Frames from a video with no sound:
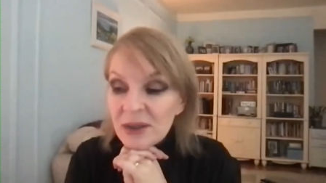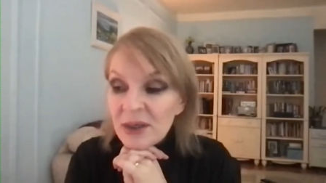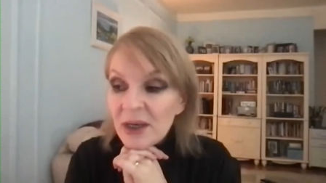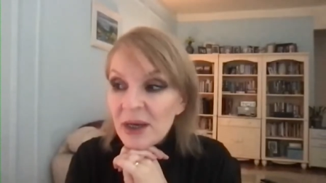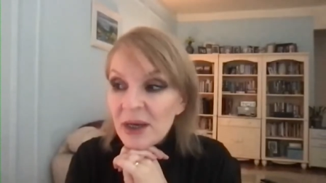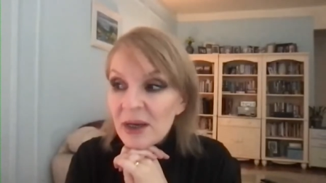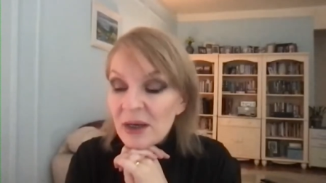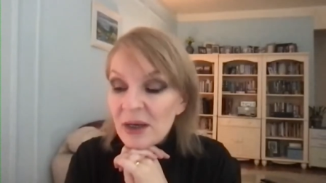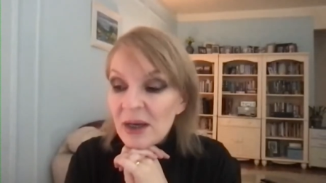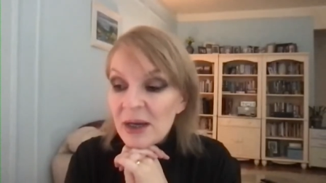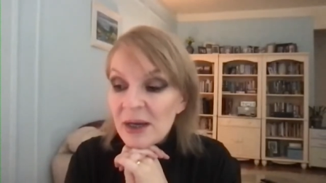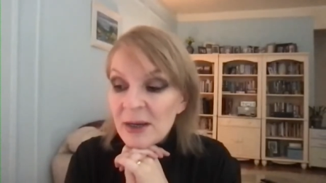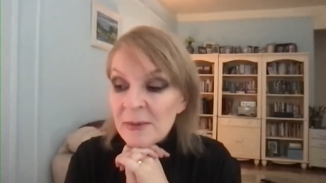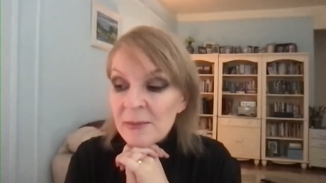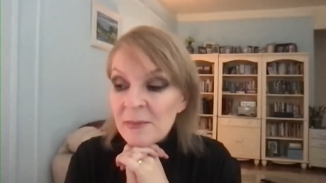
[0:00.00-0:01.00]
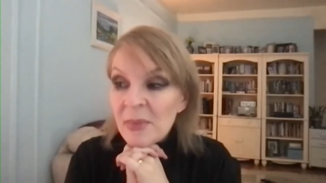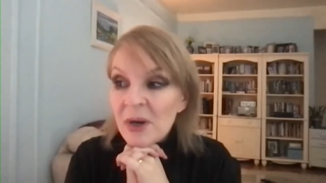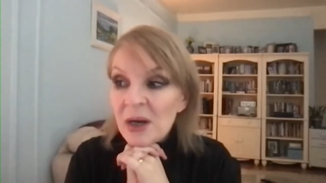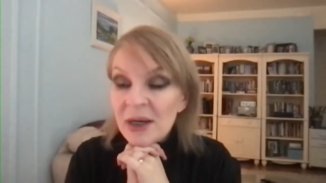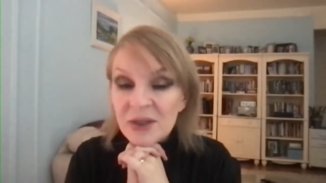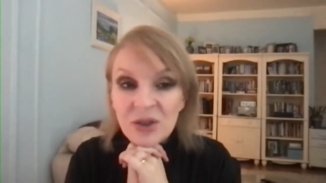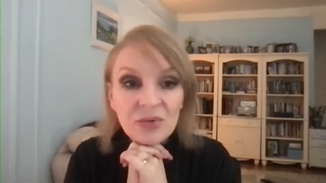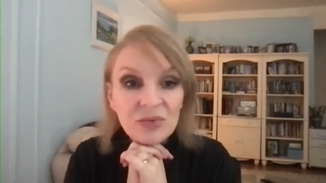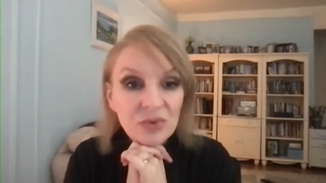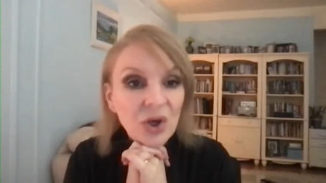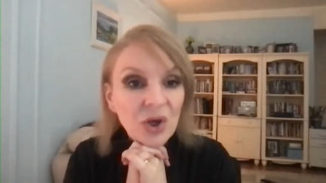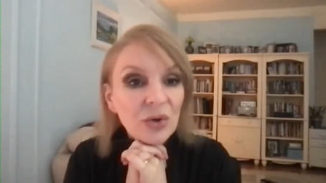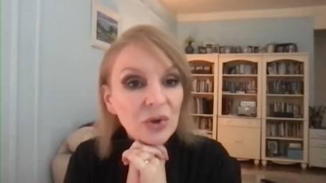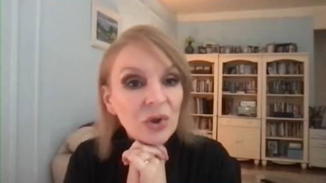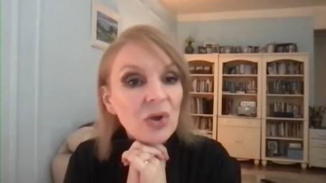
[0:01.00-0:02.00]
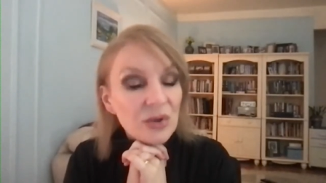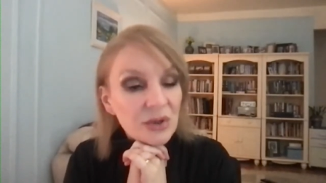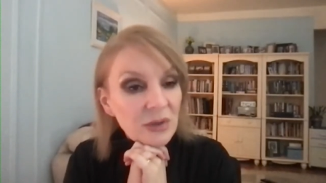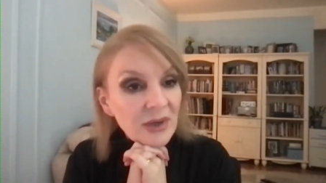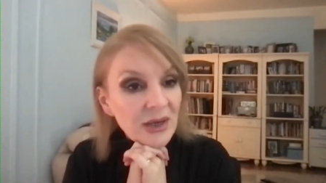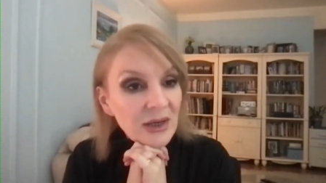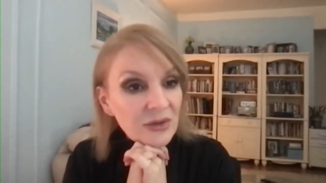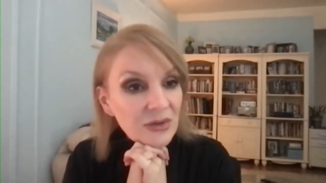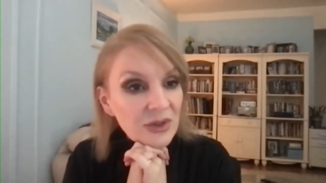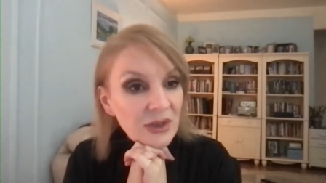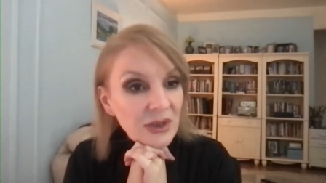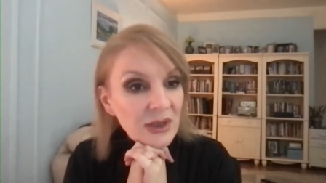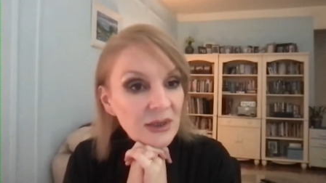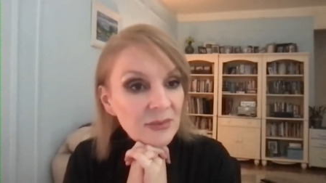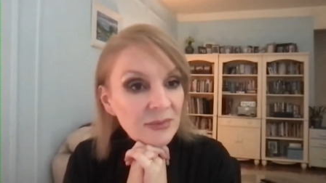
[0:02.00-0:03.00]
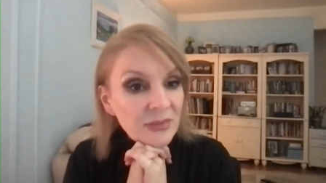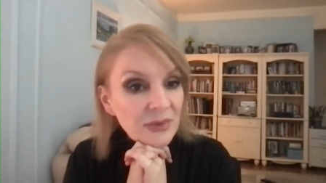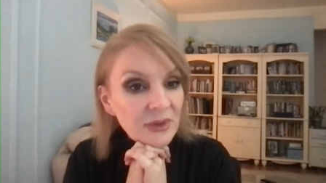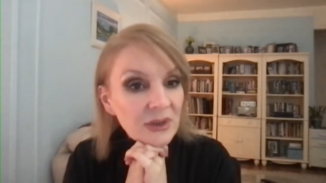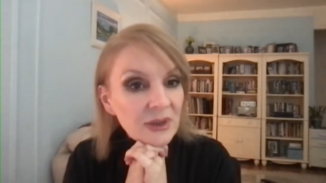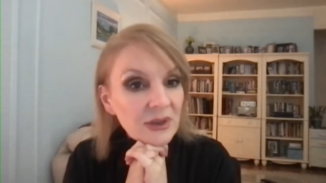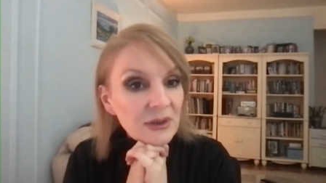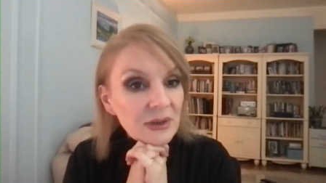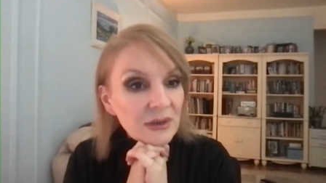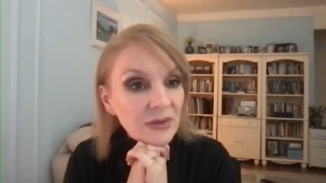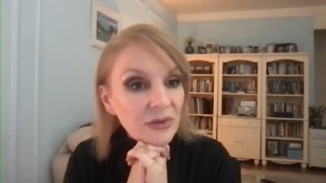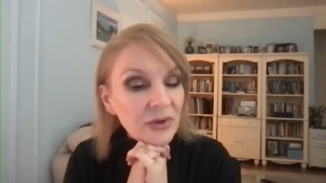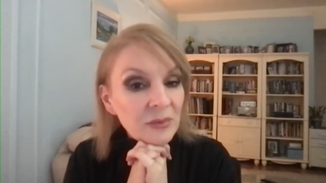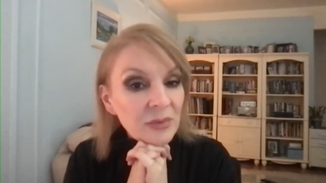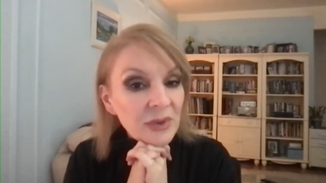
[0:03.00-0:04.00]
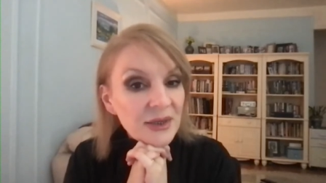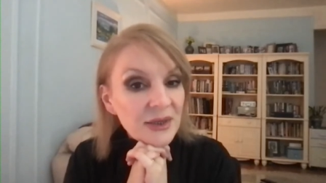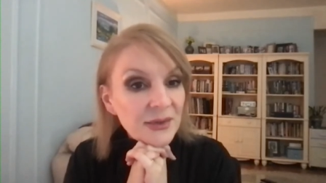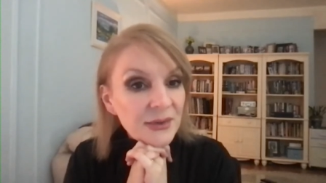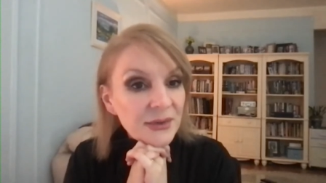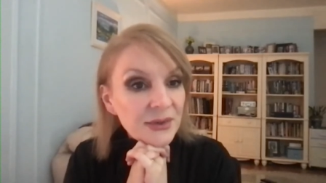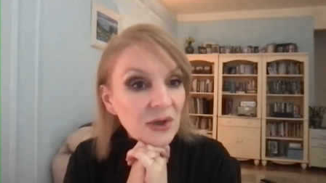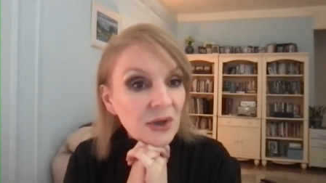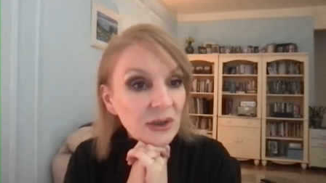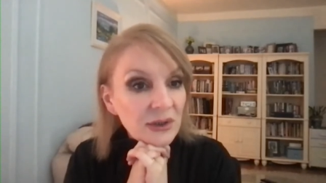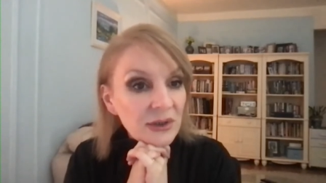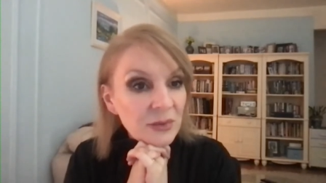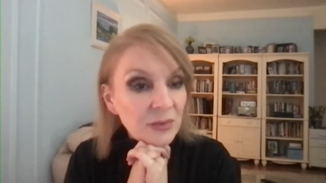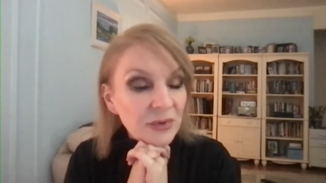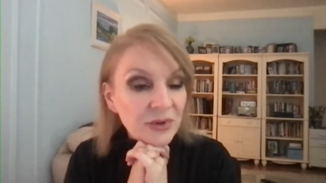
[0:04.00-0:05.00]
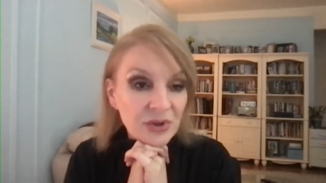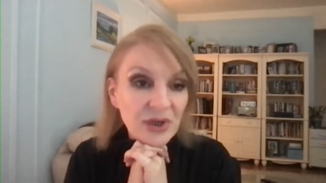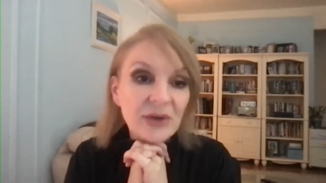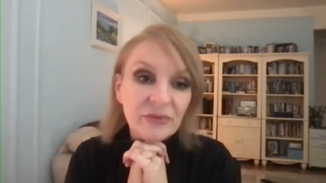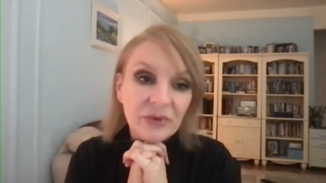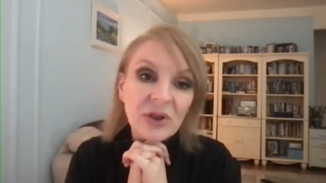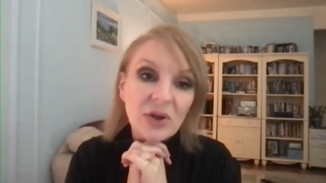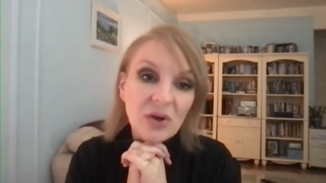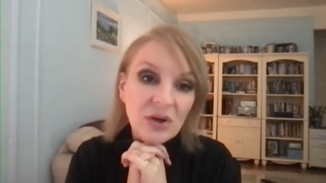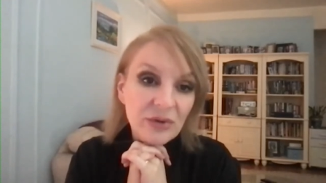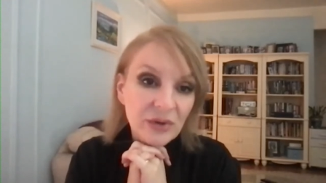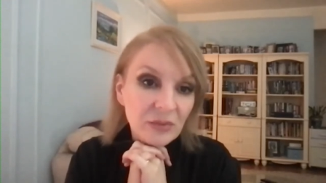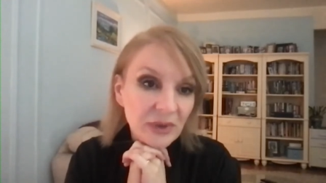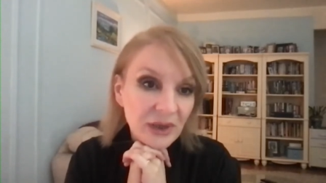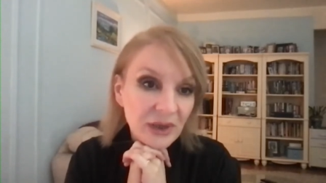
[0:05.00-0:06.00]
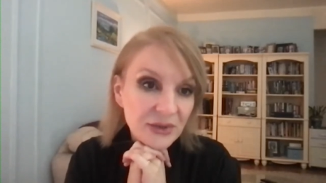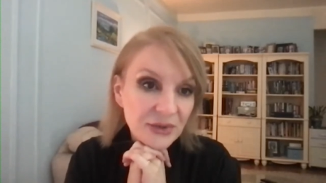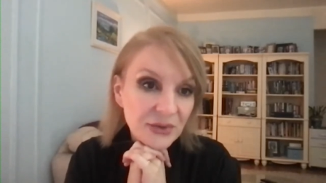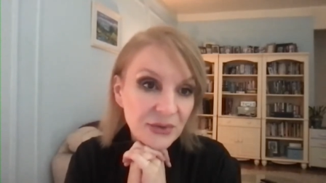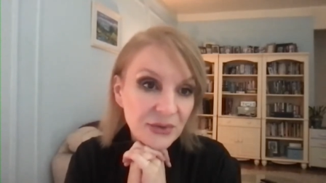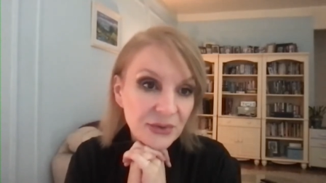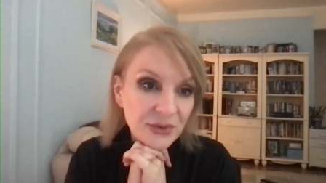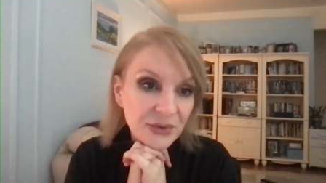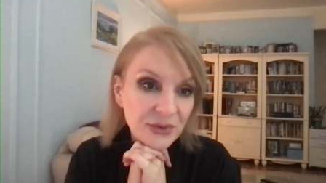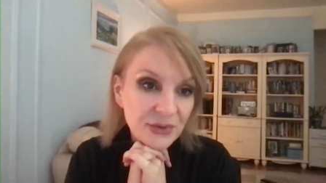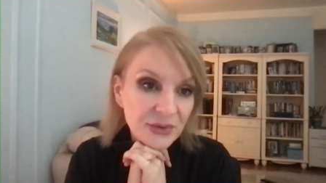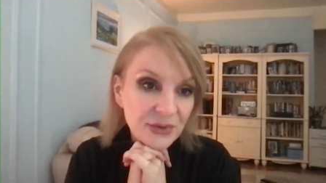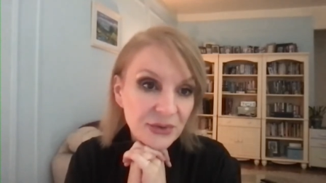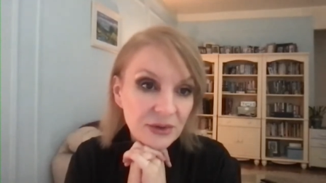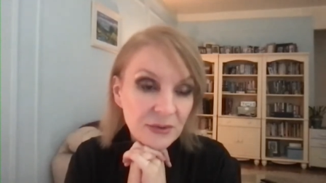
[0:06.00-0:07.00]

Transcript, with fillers: yeah. Um, I don't know a lot about um, the, the thin places in Scotland, but there definitely are thin places in Scotland.